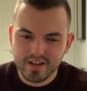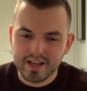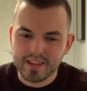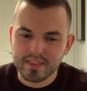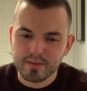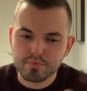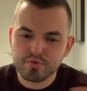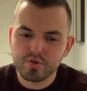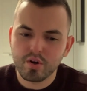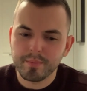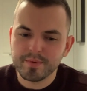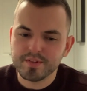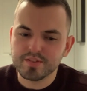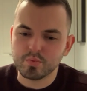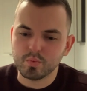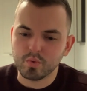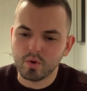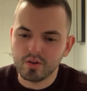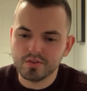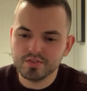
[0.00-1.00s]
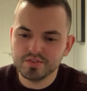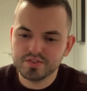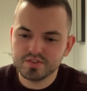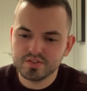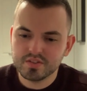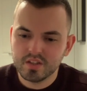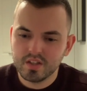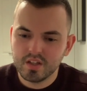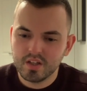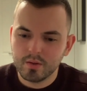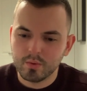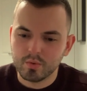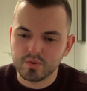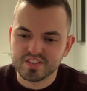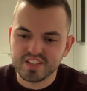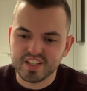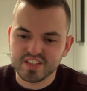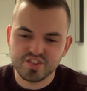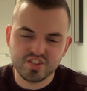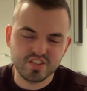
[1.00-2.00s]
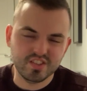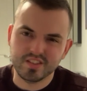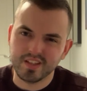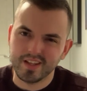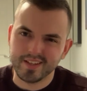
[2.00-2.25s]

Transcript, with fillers: And the promise was, was that she'd